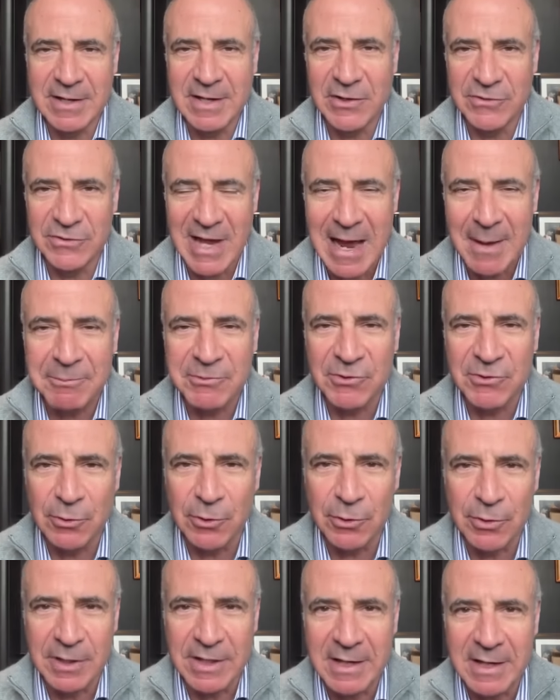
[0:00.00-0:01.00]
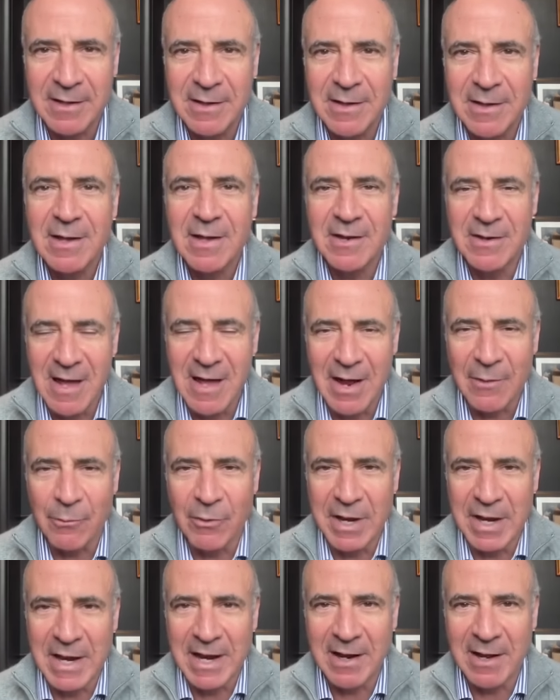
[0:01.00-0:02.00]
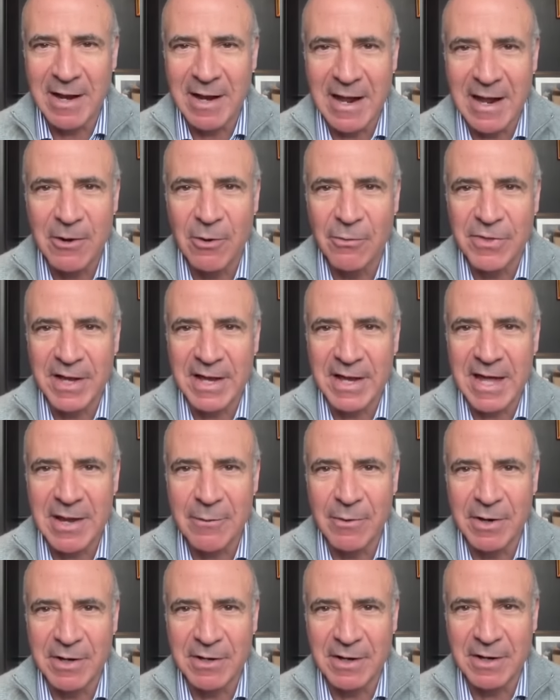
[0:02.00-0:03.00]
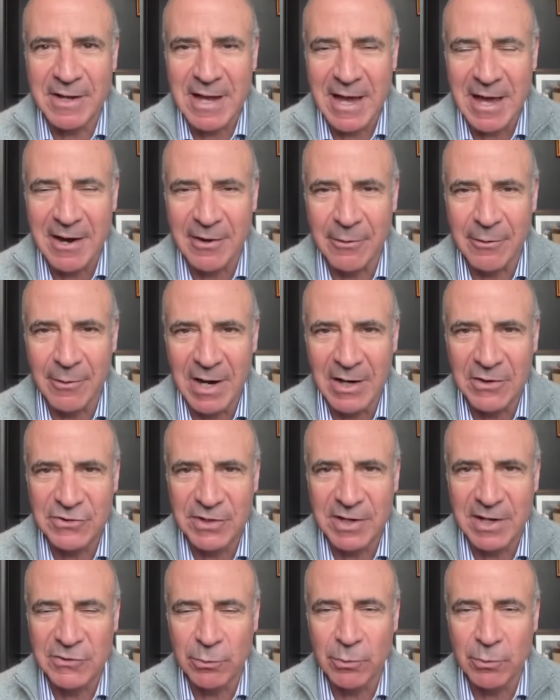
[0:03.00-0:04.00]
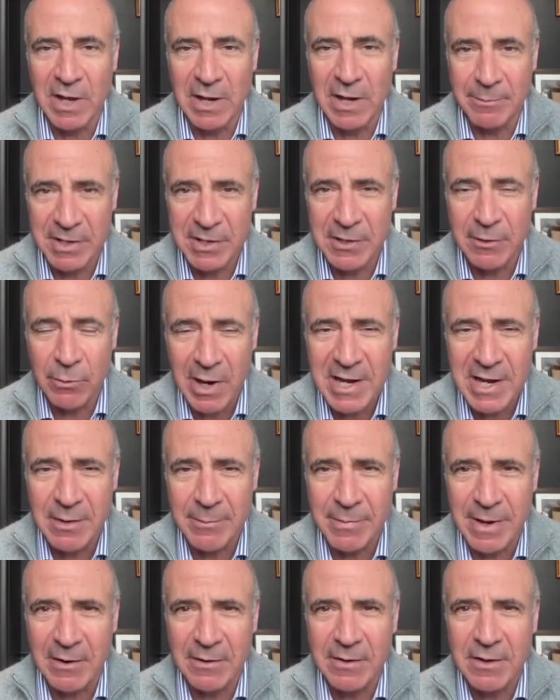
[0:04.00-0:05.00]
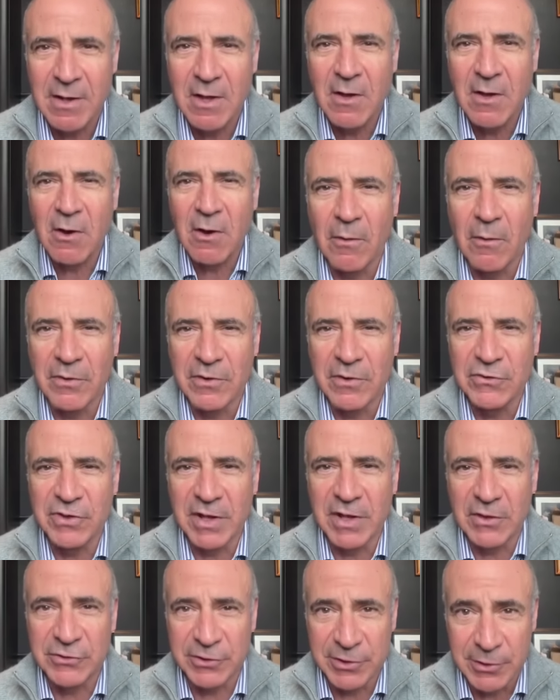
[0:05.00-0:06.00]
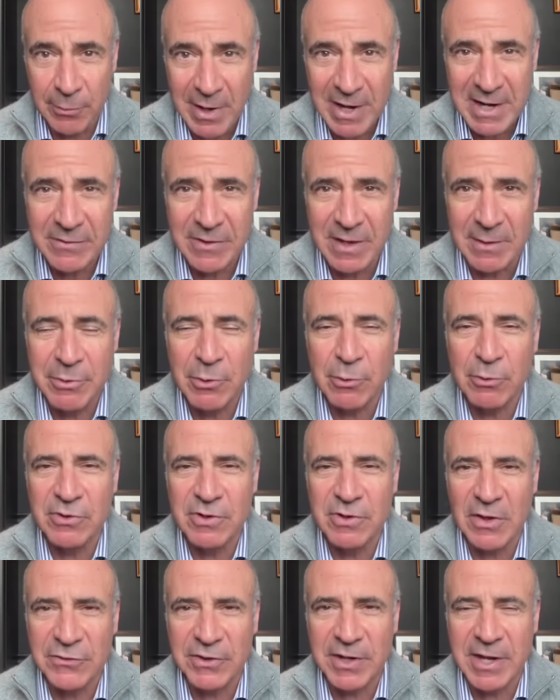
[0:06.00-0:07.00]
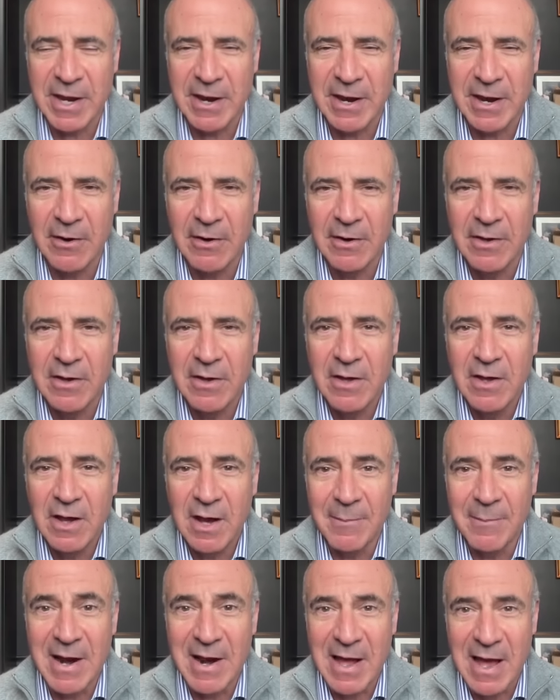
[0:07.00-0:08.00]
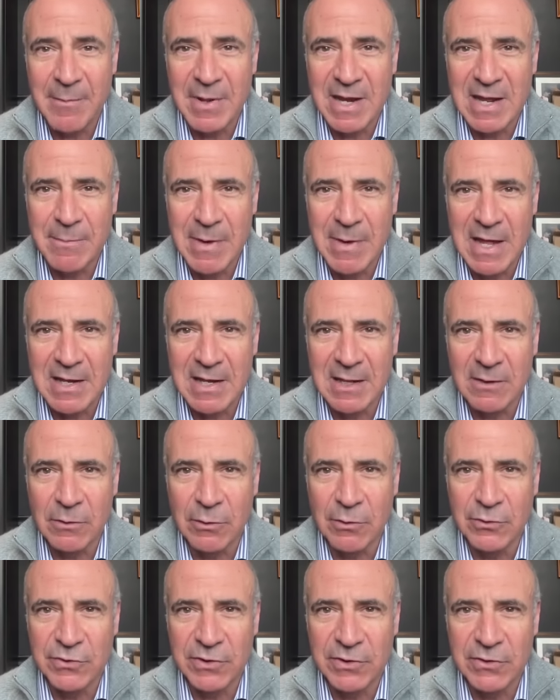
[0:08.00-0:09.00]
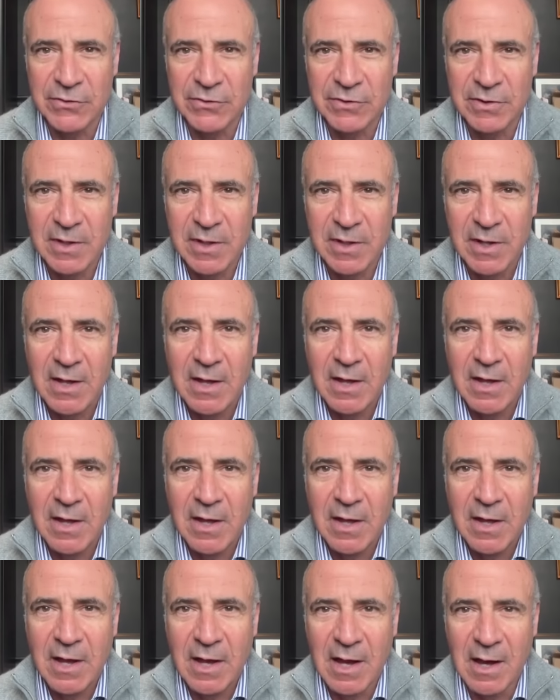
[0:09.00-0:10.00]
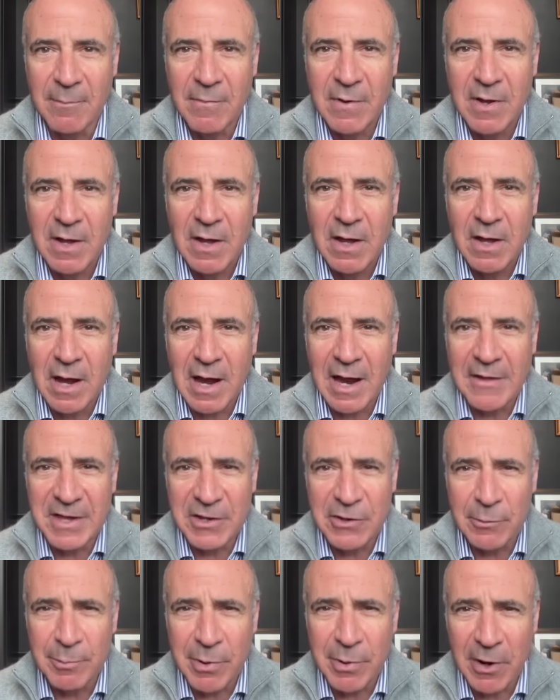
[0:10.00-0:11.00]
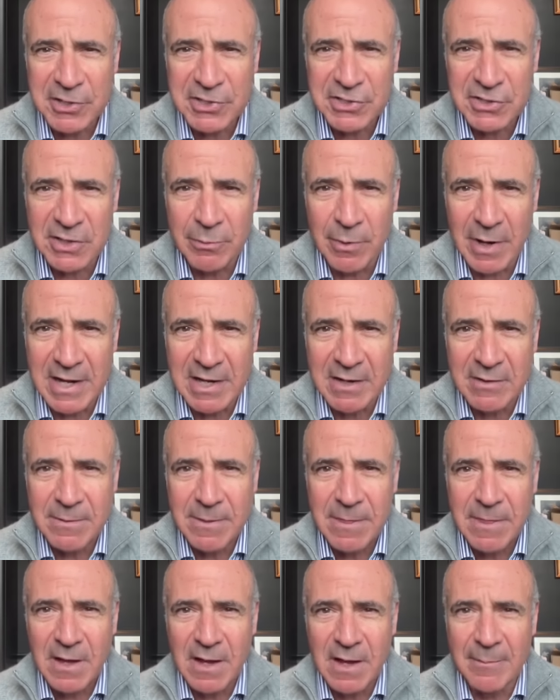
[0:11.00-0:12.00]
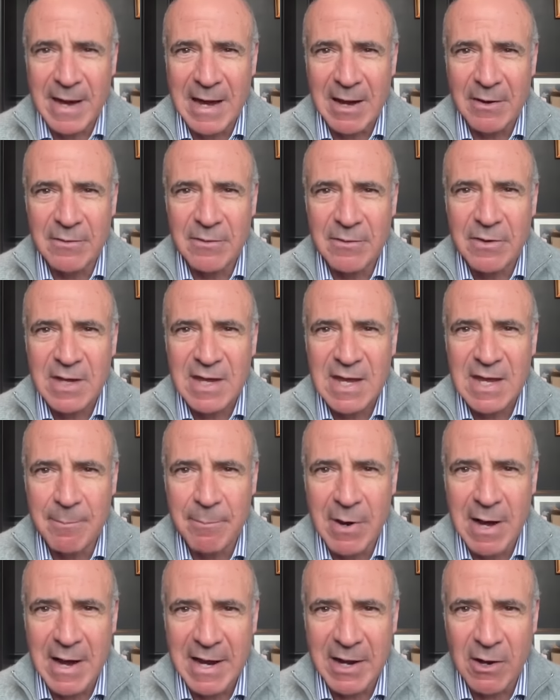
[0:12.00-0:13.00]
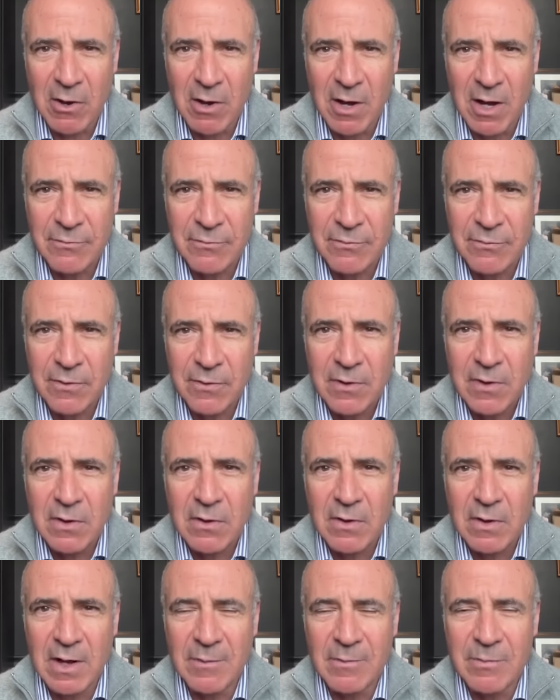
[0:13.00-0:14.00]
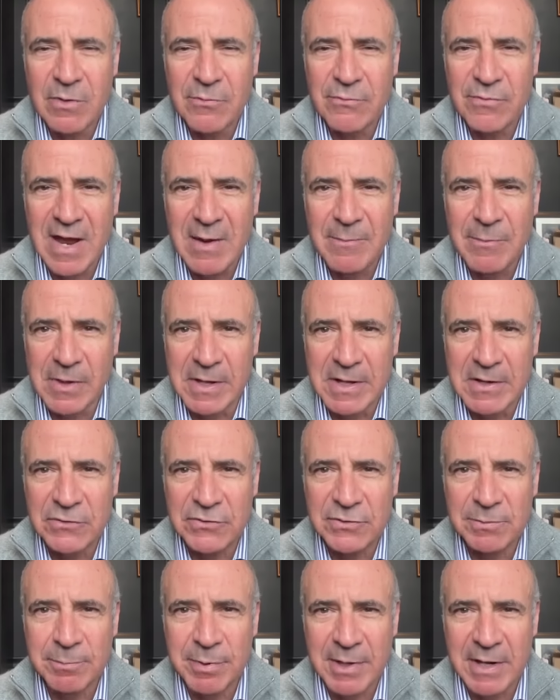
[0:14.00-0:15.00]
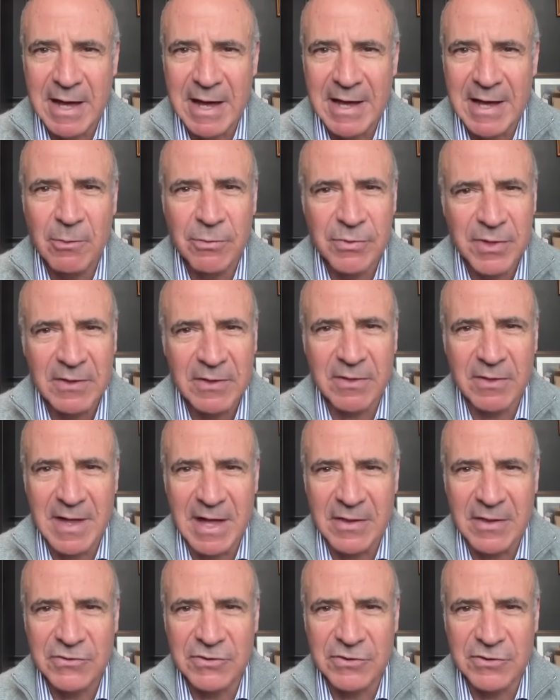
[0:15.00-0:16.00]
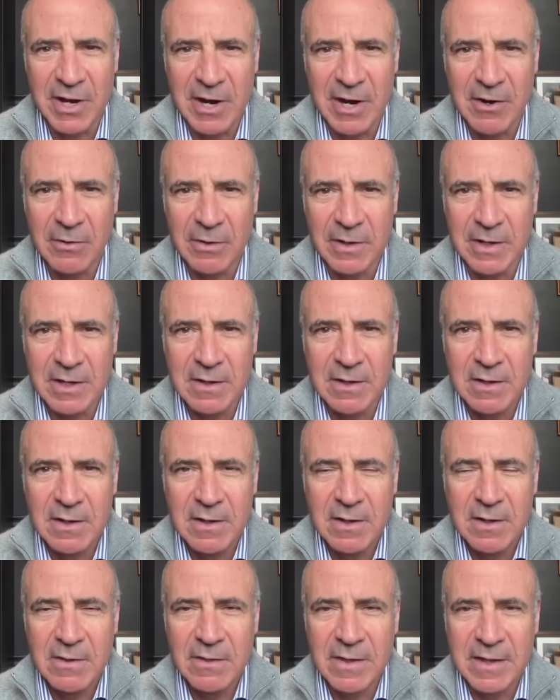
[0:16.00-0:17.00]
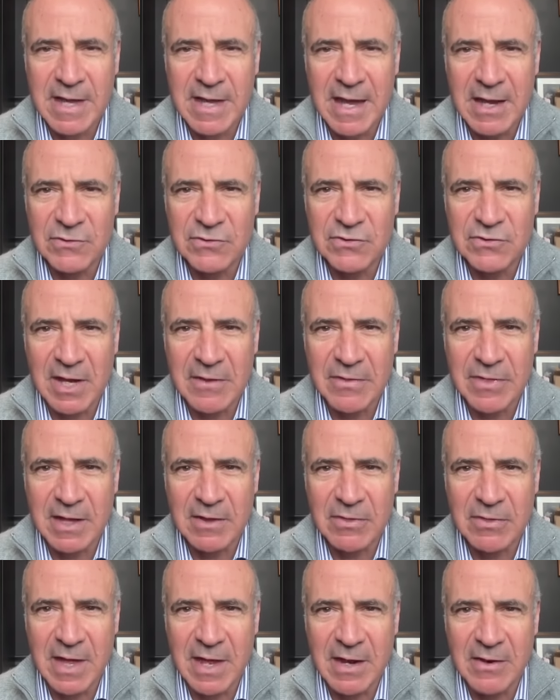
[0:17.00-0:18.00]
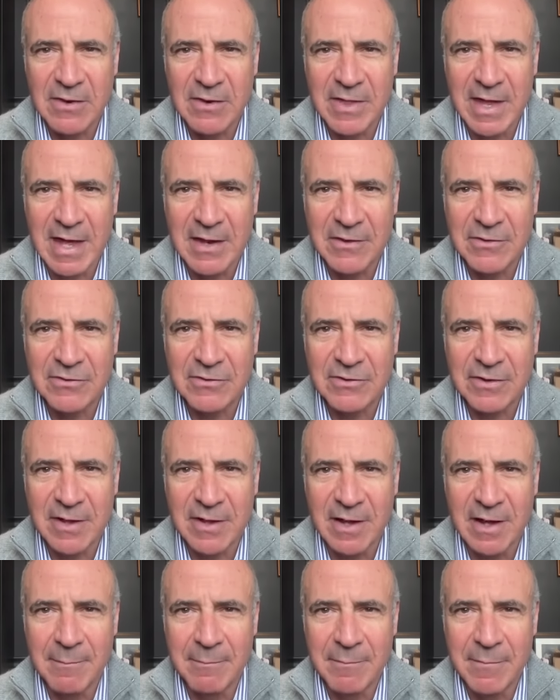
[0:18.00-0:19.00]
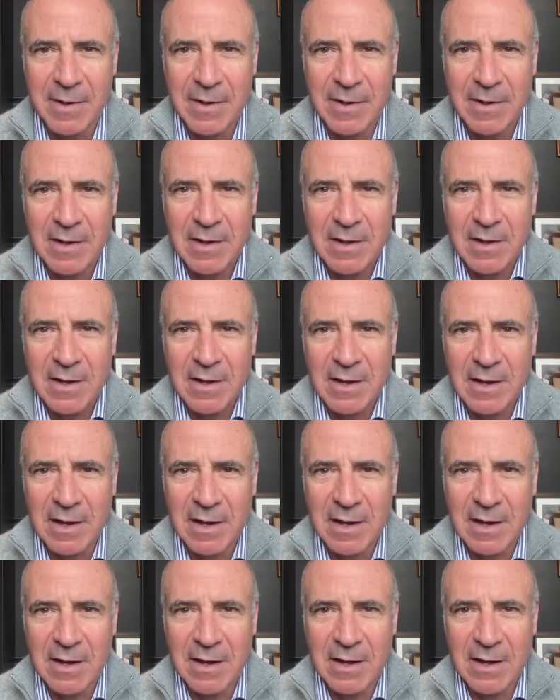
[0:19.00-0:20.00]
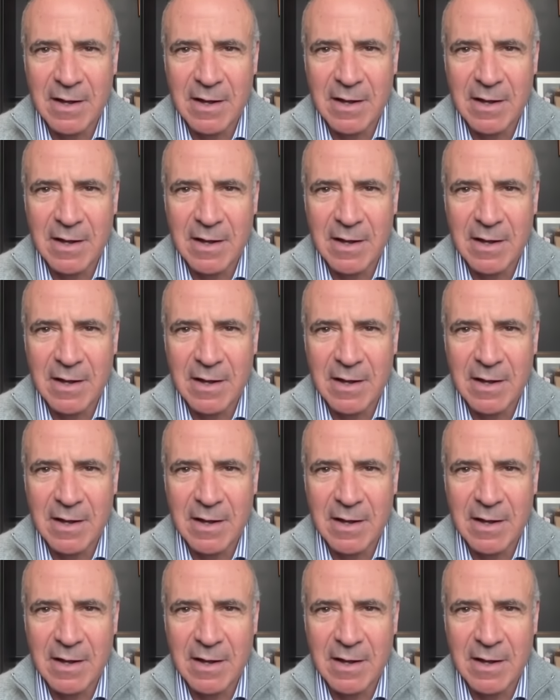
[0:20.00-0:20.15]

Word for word: he's absolutely not winning and i don't think anyone can categorize it as a win but you're right about all these things so you're right that putin doesn't care about how many men he loses um, i think you're partially right about him buying off um, the families. But I don't think that that's entirely the case. I think that that um, uh,